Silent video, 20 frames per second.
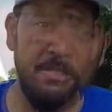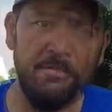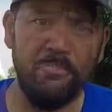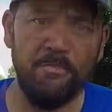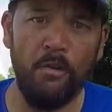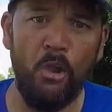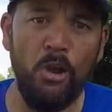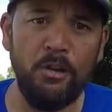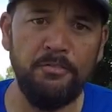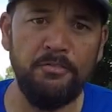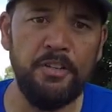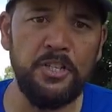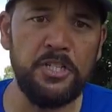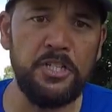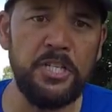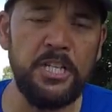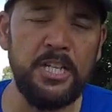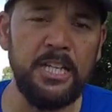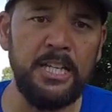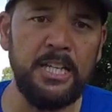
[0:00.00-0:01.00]
Frog
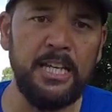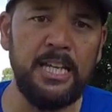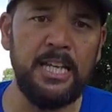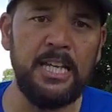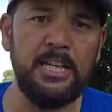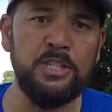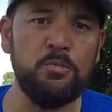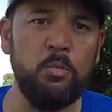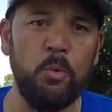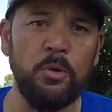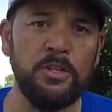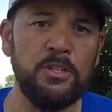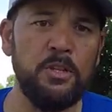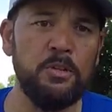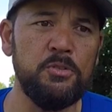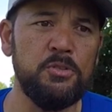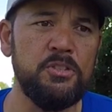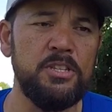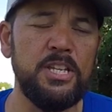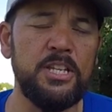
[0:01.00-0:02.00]
fishing is one of
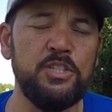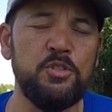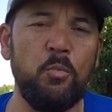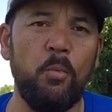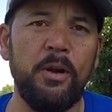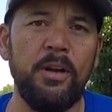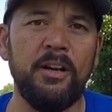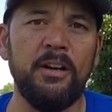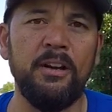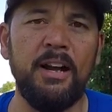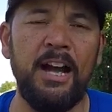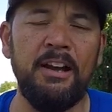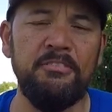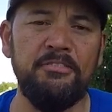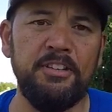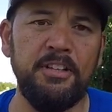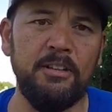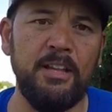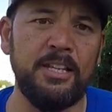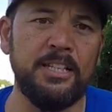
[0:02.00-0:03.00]
those things where I
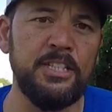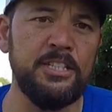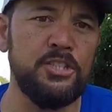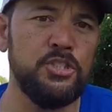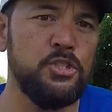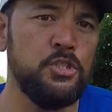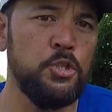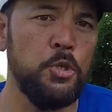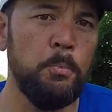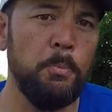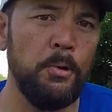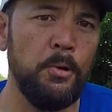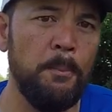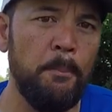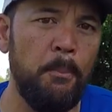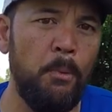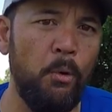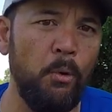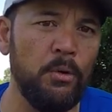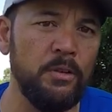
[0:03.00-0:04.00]
feel like it's super
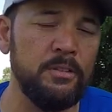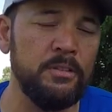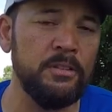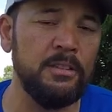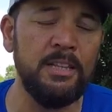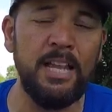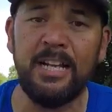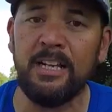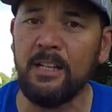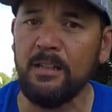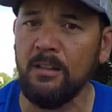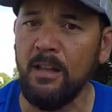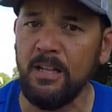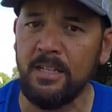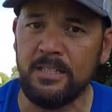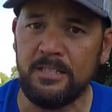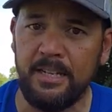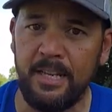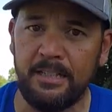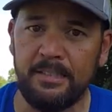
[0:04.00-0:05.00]
important, like a lot
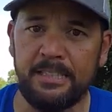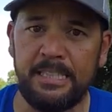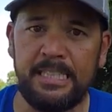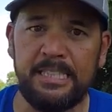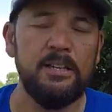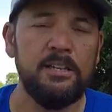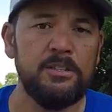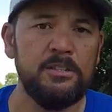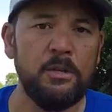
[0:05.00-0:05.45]
of techniques,